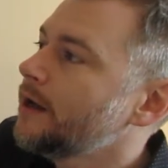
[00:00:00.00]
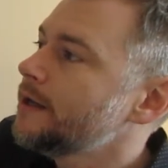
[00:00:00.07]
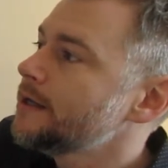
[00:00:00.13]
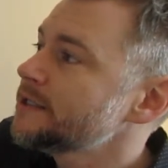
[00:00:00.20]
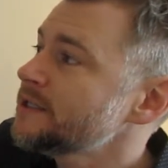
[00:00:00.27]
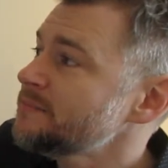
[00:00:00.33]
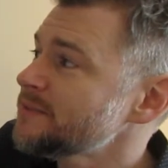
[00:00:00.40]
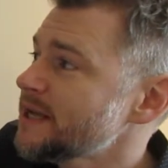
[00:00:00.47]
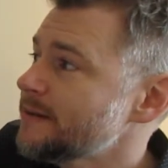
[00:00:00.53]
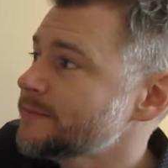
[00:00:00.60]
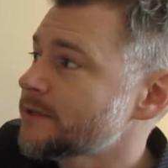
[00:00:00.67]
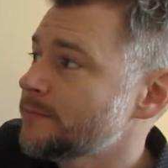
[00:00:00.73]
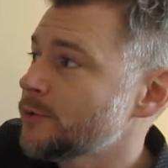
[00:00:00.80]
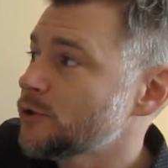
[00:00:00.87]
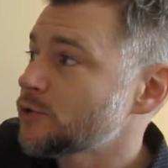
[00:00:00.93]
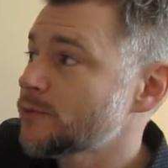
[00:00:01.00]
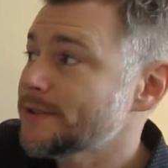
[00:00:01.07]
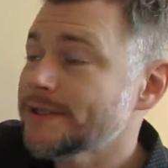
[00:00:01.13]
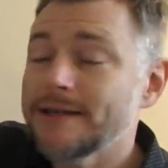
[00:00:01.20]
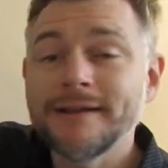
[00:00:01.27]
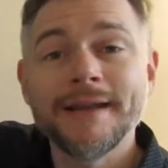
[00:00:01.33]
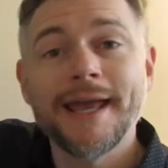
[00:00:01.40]
Sometimes the moose
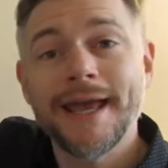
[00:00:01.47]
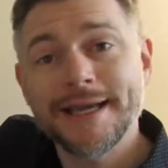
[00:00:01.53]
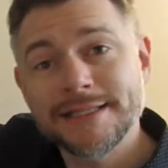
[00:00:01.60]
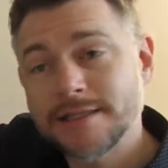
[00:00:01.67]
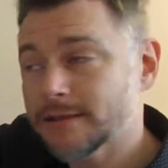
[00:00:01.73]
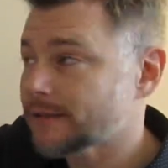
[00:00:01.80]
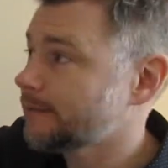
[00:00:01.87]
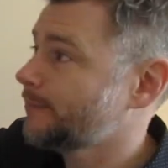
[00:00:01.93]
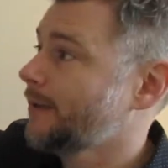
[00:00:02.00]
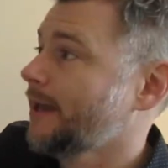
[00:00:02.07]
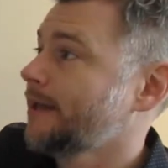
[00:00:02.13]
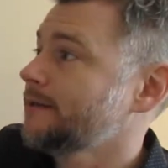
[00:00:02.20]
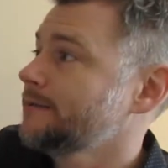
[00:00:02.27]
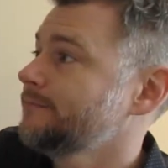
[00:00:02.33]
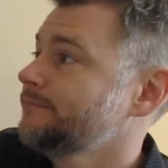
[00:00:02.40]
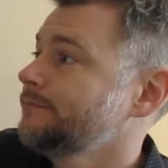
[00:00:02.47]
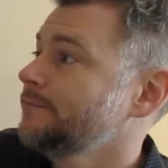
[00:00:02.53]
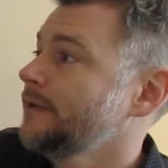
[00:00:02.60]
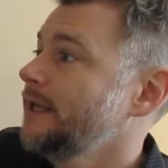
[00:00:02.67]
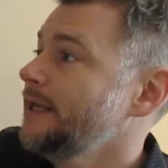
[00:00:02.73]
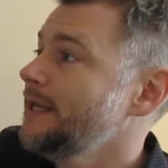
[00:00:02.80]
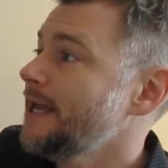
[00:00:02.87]
was an excellent pet.
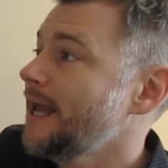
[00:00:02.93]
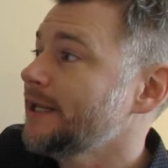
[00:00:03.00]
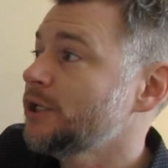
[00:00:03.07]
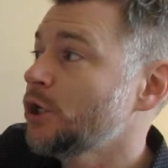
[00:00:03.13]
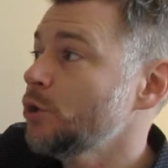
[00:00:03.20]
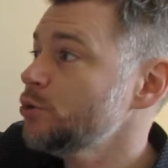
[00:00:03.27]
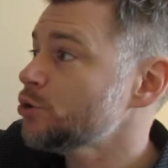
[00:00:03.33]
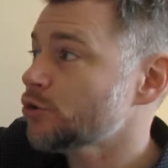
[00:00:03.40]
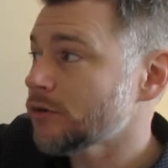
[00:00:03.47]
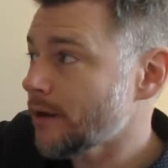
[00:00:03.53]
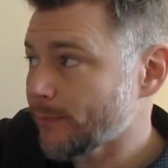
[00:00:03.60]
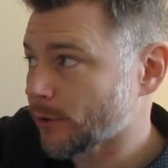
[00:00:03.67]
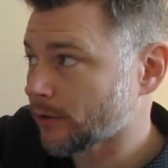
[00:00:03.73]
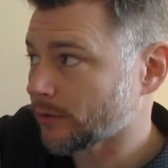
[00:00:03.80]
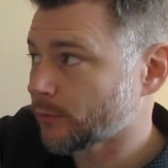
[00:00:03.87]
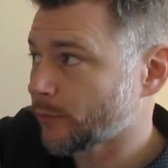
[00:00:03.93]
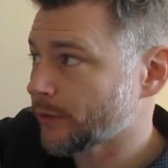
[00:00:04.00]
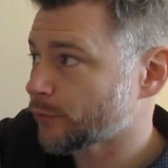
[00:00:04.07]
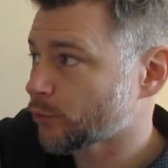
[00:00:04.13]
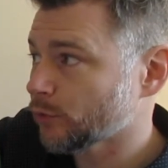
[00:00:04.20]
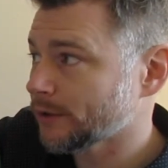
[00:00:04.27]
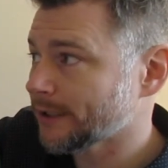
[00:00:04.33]
He had no trouble
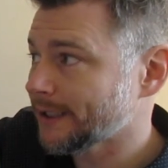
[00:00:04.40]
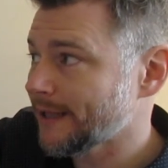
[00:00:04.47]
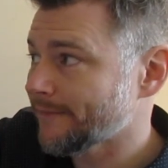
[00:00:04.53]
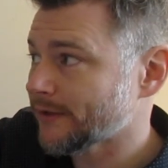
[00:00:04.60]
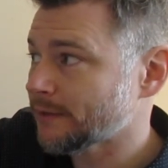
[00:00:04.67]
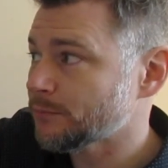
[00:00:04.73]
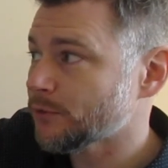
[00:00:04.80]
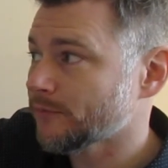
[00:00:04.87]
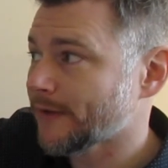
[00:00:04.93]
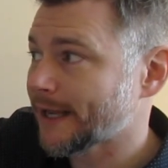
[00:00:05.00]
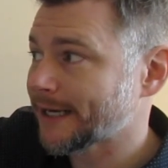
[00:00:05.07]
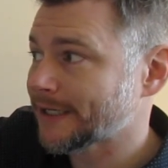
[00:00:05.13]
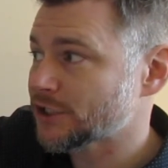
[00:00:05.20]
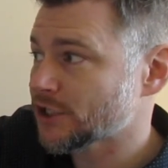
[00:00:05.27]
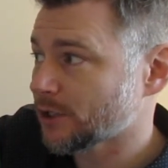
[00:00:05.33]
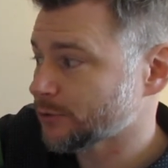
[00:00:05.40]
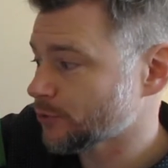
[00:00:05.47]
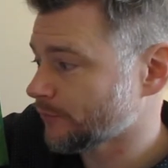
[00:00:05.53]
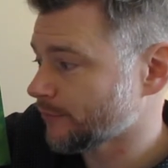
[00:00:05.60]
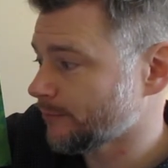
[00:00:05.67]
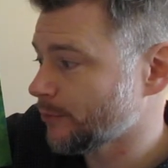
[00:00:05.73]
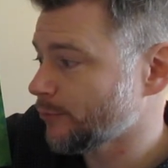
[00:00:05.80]
with Rule 11 providing
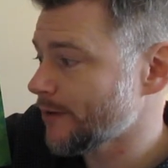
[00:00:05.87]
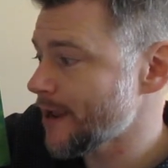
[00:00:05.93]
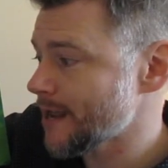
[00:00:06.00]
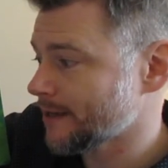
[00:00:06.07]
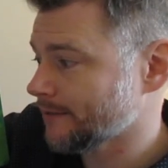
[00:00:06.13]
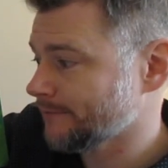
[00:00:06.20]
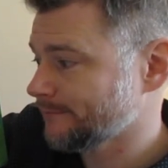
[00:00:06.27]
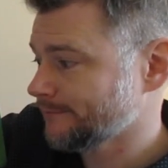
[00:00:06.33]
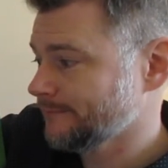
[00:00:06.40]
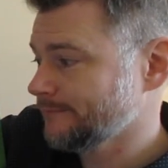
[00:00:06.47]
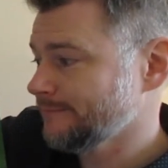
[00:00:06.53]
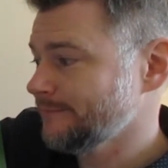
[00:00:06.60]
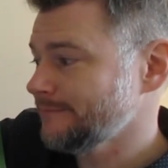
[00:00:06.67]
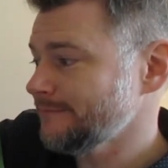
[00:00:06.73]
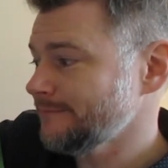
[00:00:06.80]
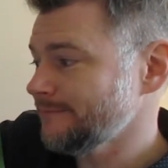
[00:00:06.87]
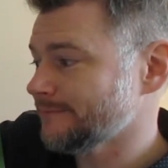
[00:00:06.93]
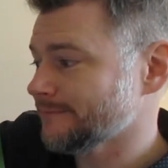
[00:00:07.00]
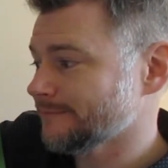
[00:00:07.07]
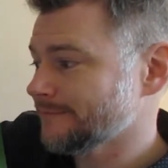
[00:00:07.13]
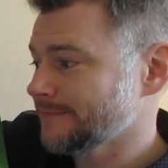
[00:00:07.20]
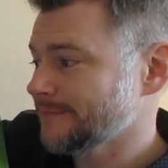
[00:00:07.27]
shelter from the rain.
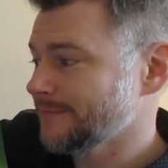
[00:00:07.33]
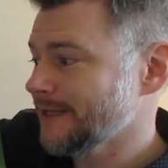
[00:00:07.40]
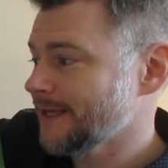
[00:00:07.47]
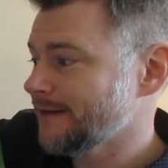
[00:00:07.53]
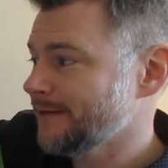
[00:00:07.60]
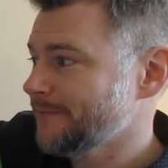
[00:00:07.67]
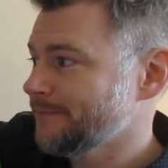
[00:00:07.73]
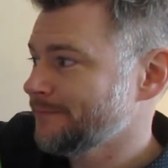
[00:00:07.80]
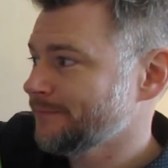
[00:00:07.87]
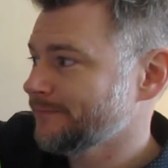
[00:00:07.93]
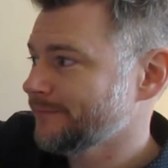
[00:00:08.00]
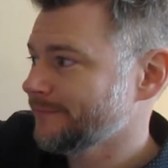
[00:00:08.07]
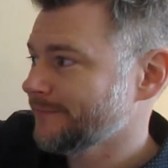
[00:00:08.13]
Hmm. It's only raining.